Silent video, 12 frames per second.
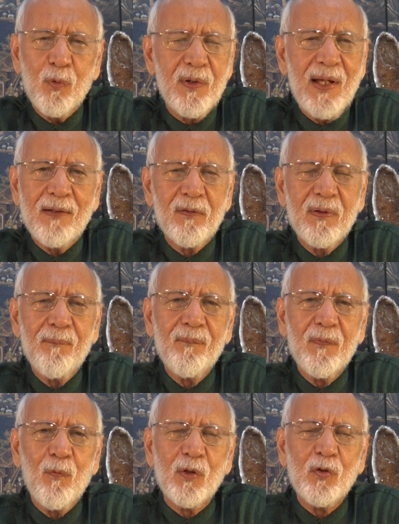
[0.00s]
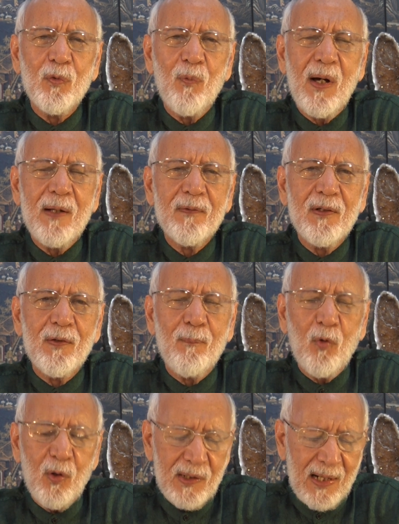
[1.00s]
get what you want in the
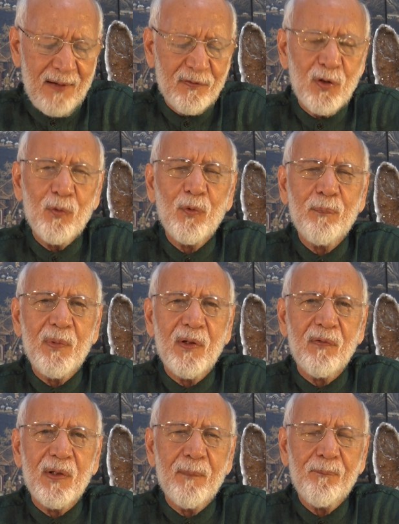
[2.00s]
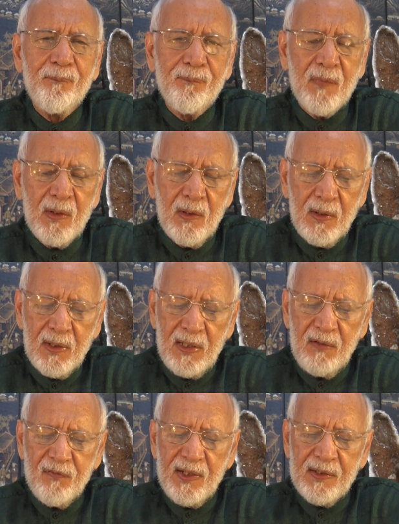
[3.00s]
morning, afternoon period.
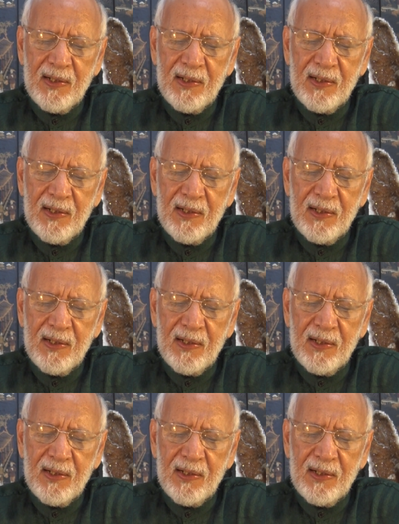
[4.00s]
Evening